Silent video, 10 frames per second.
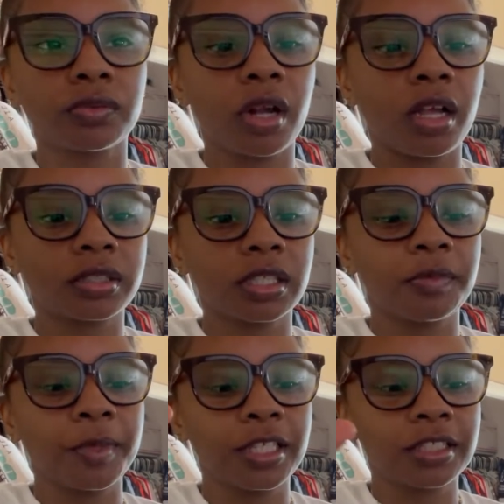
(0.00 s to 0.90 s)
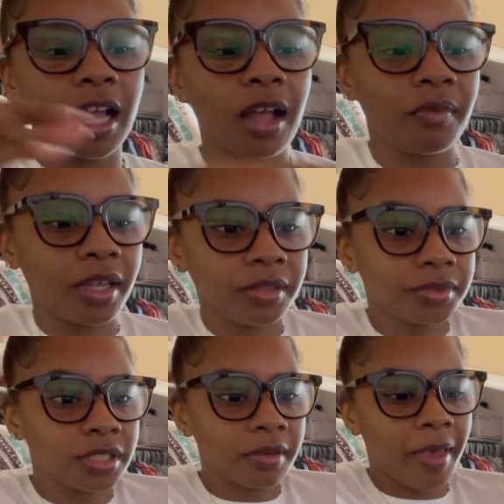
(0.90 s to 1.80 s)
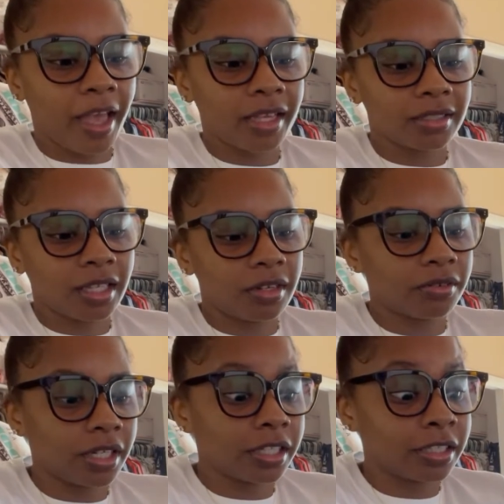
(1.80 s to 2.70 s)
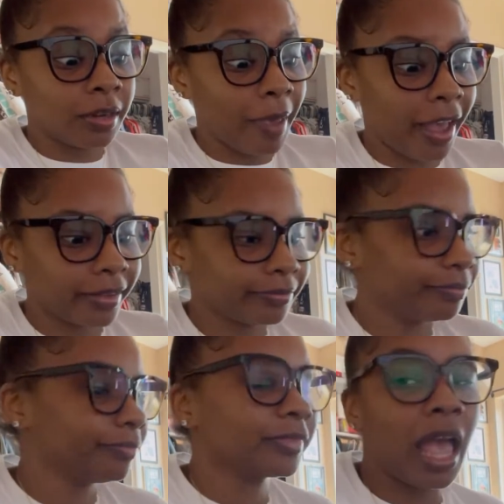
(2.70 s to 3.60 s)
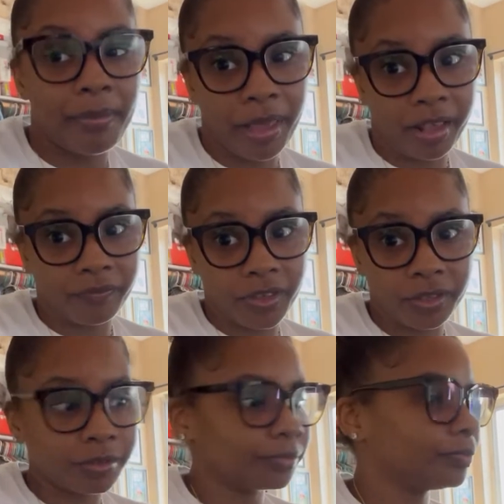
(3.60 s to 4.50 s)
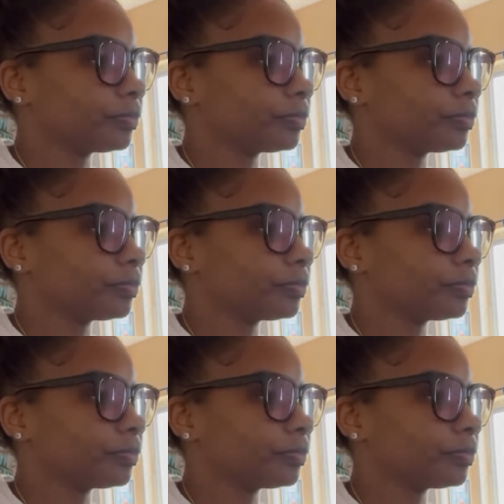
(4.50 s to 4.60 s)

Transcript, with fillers: Ross in the meantime while he was in the back because they don't let us in the back at Banfield